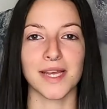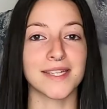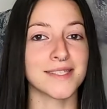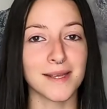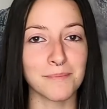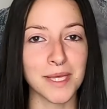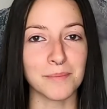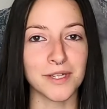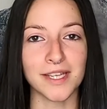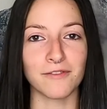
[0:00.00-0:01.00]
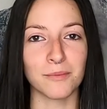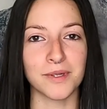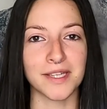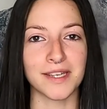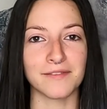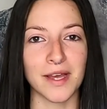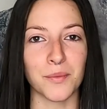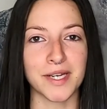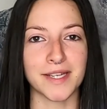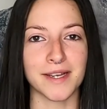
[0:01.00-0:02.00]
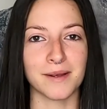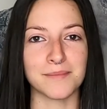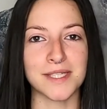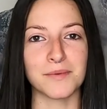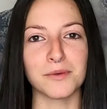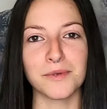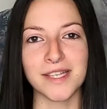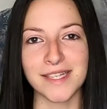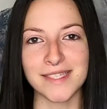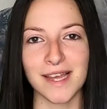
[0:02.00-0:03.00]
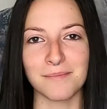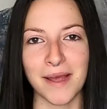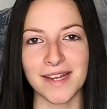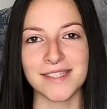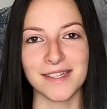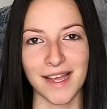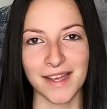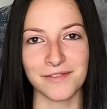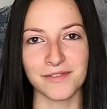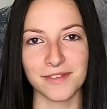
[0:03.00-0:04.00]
And some people even believe that when he comes, he will bring the dead back to life.